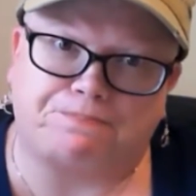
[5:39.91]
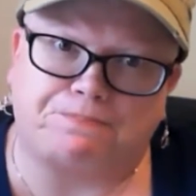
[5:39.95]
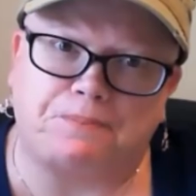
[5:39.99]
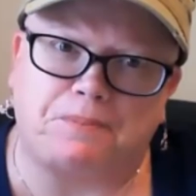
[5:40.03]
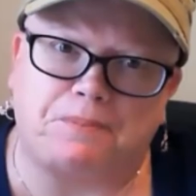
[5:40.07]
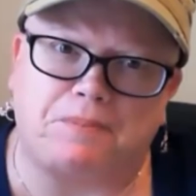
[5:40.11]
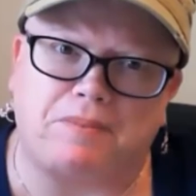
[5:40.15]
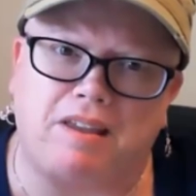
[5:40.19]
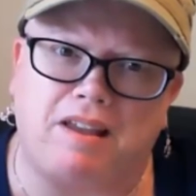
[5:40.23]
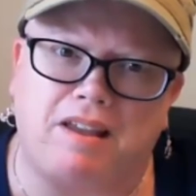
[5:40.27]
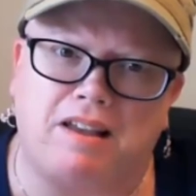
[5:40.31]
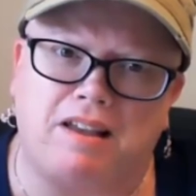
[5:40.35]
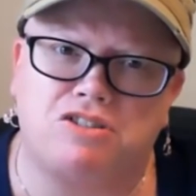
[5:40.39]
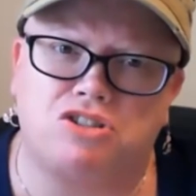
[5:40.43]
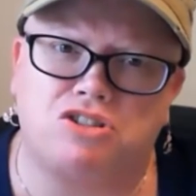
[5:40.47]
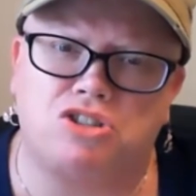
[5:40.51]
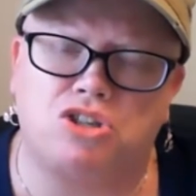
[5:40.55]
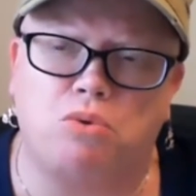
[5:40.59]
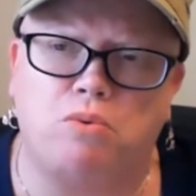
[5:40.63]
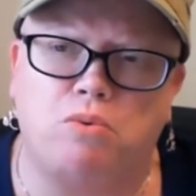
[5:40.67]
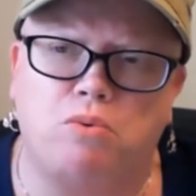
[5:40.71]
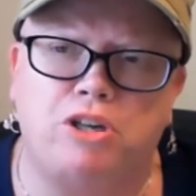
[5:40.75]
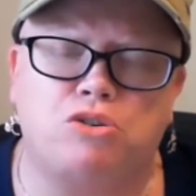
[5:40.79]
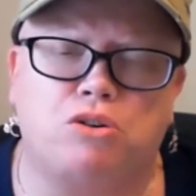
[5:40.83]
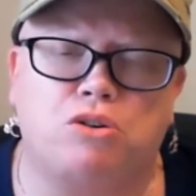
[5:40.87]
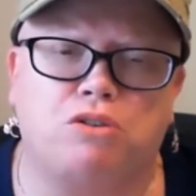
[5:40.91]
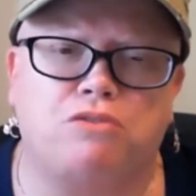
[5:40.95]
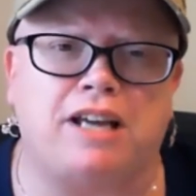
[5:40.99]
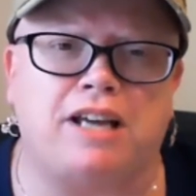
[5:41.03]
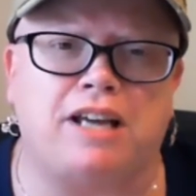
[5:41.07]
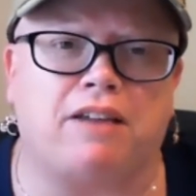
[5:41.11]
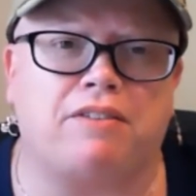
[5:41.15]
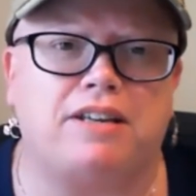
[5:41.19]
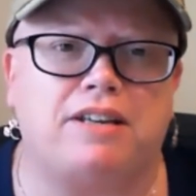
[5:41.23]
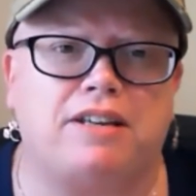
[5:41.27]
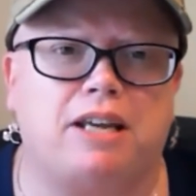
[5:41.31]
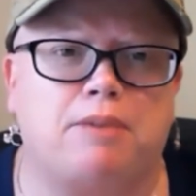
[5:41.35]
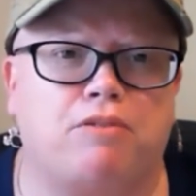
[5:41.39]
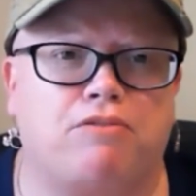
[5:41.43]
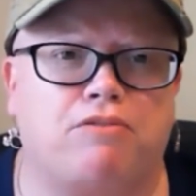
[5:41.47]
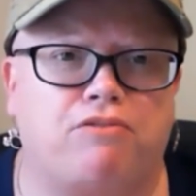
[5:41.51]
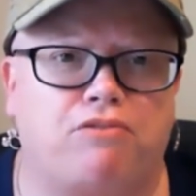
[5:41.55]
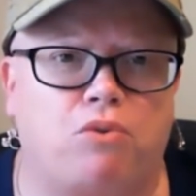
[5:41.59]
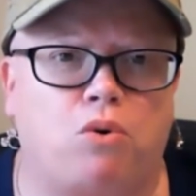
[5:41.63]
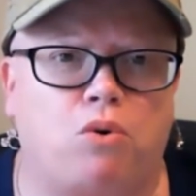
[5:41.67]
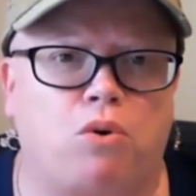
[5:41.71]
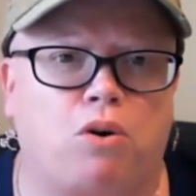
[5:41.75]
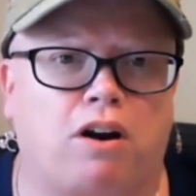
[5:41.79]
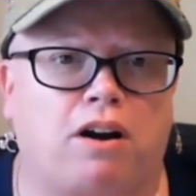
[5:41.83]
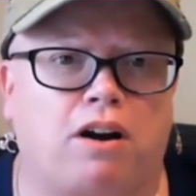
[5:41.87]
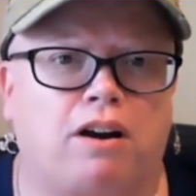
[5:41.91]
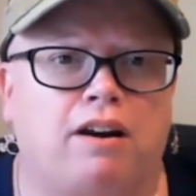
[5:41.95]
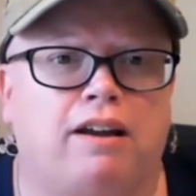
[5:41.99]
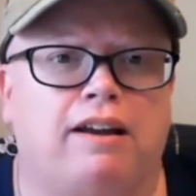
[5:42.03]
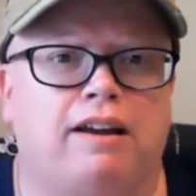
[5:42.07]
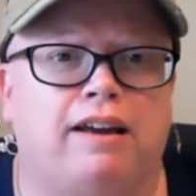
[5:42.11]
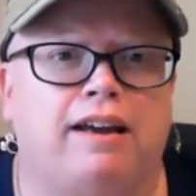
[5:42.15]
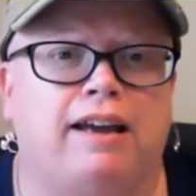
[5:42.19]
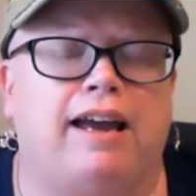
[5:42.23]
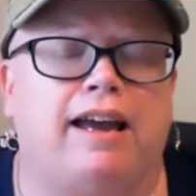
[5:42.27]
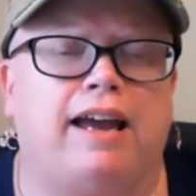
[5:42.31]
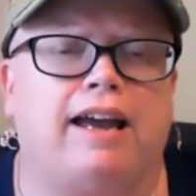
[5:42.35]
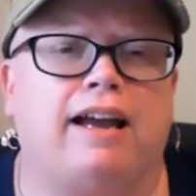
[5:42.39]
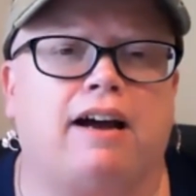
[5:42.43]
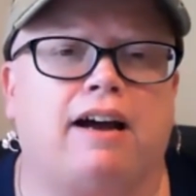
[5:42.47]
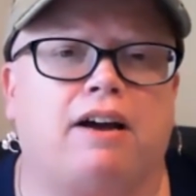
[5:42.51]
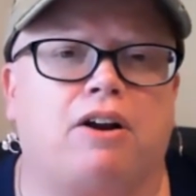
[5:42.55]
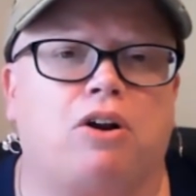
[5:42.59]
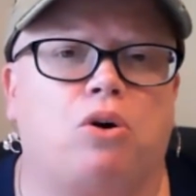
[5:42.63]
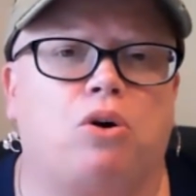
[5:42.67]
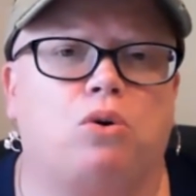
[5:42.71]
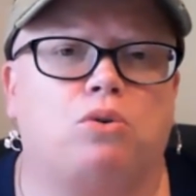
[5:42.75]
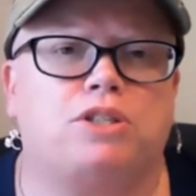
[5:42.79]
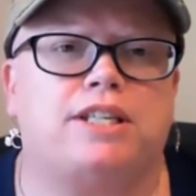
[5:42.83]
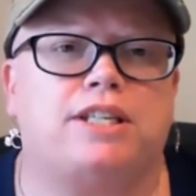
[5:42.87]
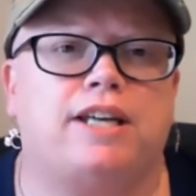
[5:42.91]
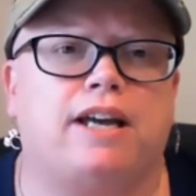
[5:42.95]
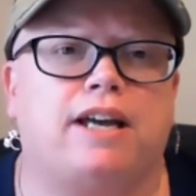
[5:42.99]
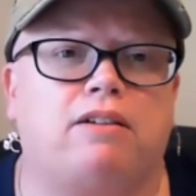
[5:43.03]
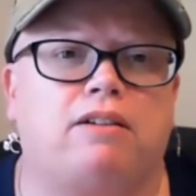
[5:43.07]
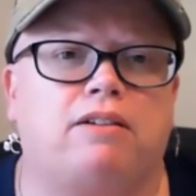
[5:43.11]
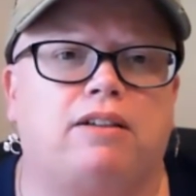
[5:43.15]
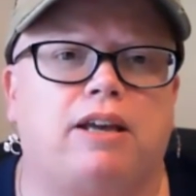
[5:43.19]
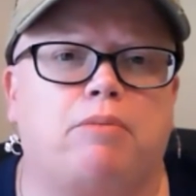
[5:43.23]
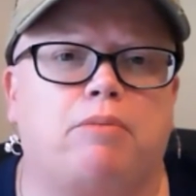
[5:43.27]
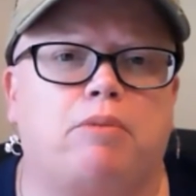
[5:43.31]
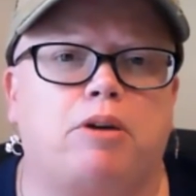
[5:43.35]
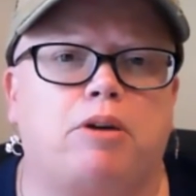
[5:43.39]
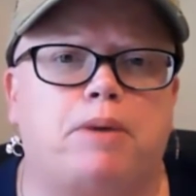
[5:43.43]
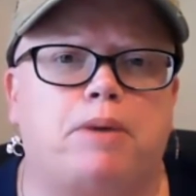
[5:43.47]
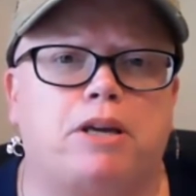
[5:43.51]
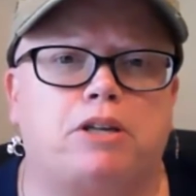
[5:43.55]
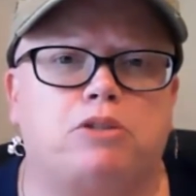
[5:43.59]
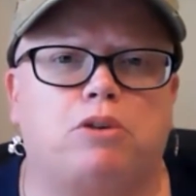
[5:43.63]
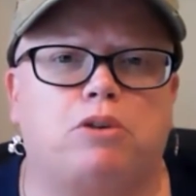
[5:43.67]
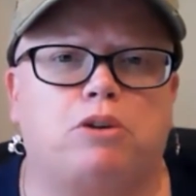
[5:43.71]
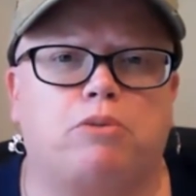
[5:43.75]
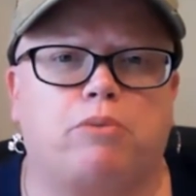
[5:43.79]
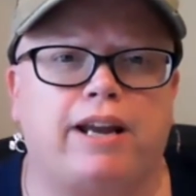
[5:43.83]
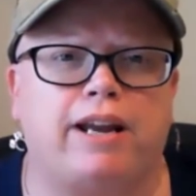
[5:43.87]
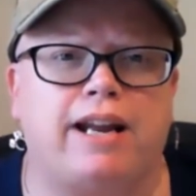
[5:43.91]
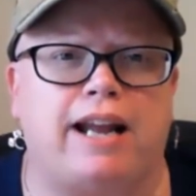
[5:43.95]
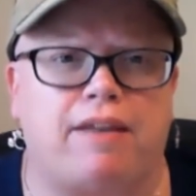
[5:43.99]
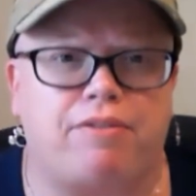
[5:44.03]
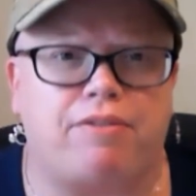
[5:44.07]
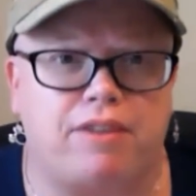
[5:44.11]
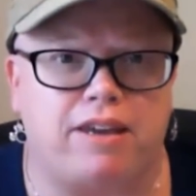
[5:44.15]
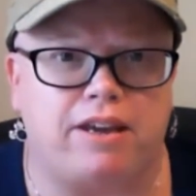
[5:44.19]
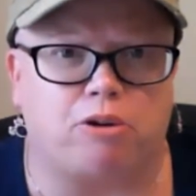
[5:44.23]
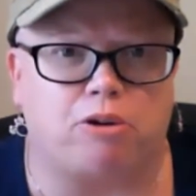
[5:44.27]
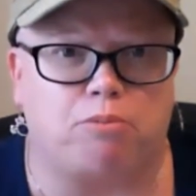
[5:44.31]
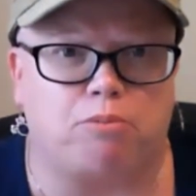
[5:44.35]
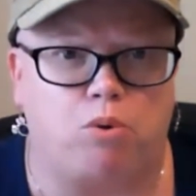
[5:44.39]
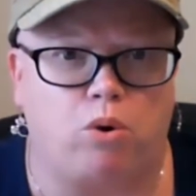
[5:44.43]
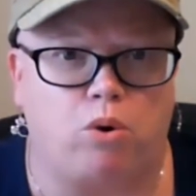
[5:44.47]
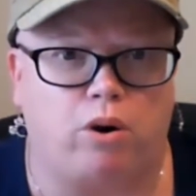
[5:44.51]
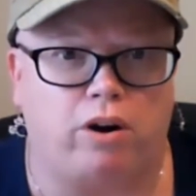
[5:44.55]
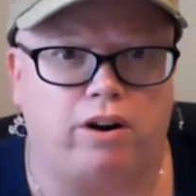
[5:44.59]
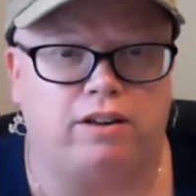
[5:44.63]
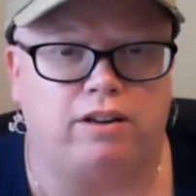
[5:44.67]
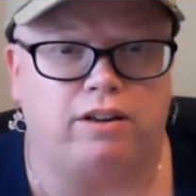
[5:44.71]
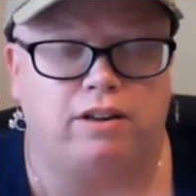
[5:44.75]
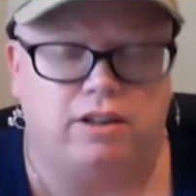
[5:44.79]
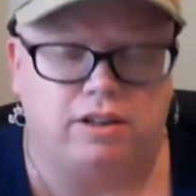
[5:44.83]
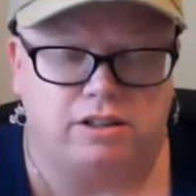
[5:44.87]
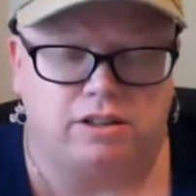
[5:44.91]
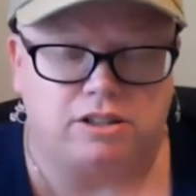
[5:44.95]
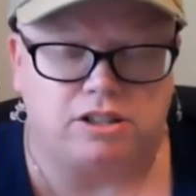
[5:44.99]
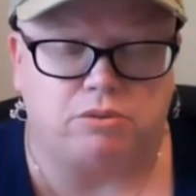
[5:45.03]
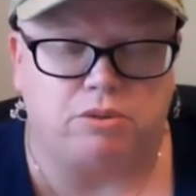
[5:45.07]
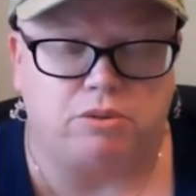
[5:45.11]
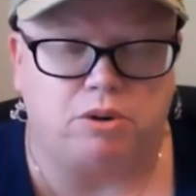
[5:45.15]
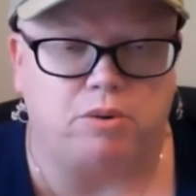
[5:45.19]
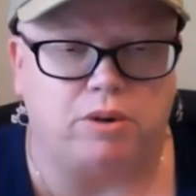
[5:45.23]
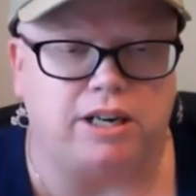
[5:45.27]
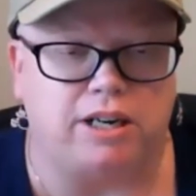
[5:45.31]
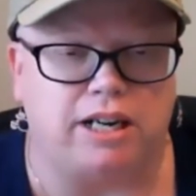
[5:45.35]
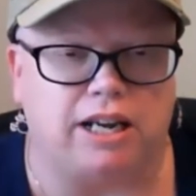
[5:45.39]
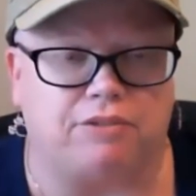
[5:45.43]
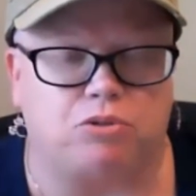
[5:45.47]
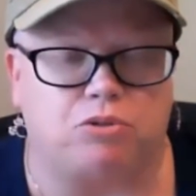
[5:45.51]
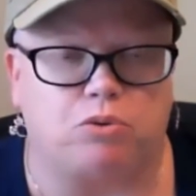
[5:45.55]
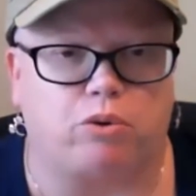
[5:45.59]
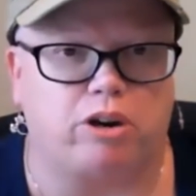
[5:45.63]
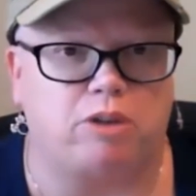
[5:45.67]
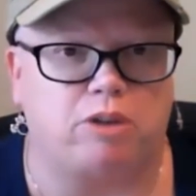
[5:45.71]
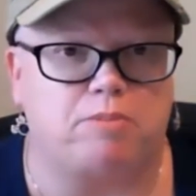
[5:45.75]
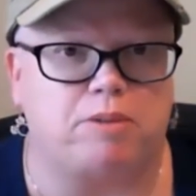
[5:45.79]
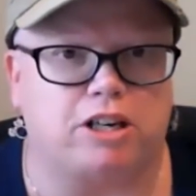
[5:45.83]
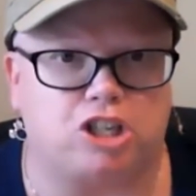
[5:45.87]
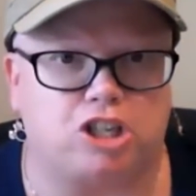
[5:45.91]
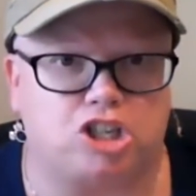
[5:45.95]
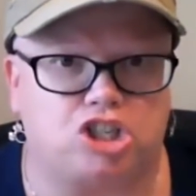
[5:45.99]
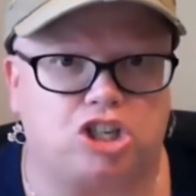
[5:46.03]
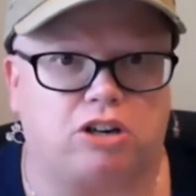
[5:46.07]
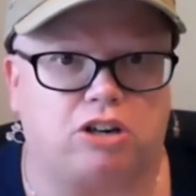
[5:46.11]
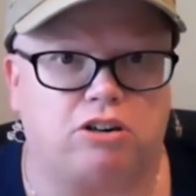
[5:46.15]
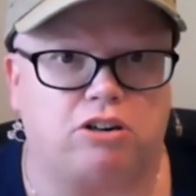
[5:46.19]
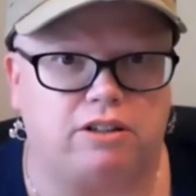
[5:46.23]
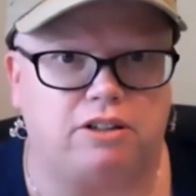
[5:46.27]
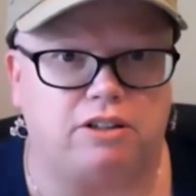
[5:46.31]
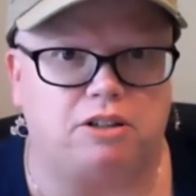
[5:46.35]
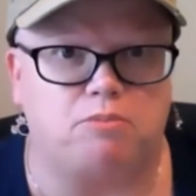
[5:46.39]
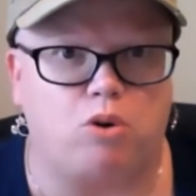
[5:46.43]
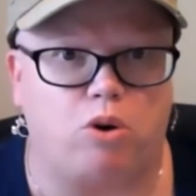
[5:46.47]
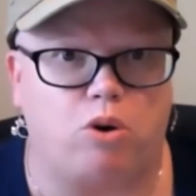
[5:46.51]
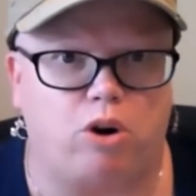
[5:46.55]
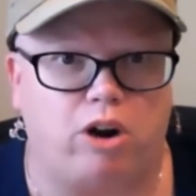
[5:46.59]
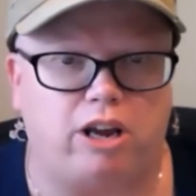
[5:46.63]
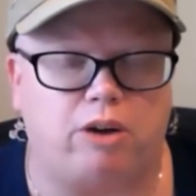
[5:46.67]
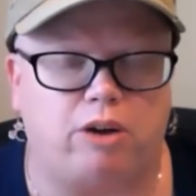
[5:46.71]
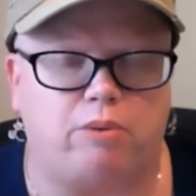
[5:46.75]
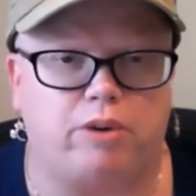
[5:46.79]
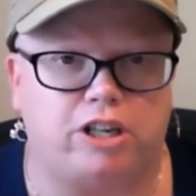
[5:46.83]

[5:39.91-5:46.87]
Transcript: So we drove down the day before and got a hotel, and we picked one right at the airport, so we wouldn't have to worry about a shuttle in the morning.